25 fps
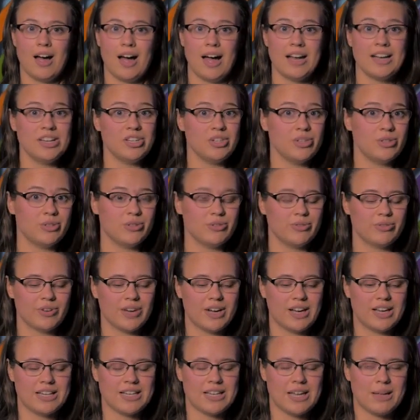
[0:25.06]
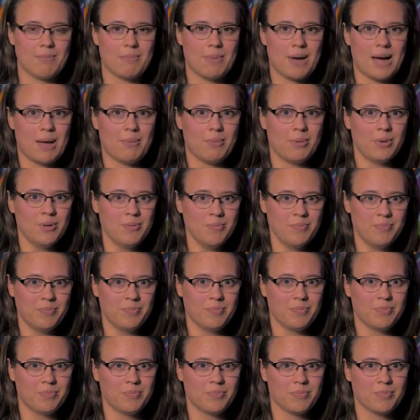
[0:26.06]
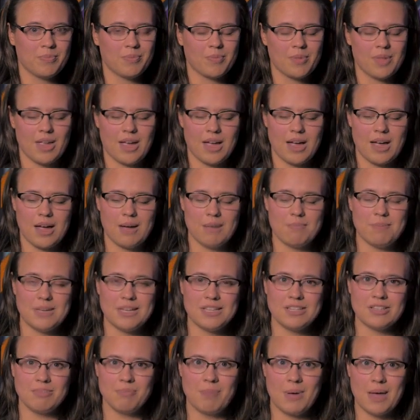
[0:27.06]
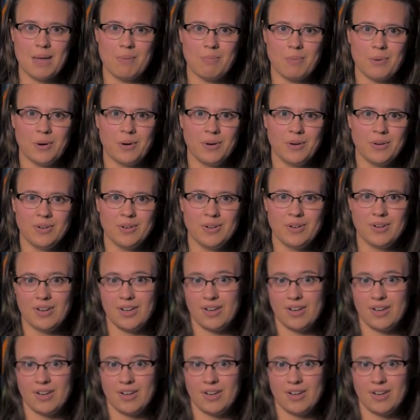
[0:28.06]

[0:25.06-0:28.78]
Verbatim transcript: I need you to find a Bible, a piece of paper,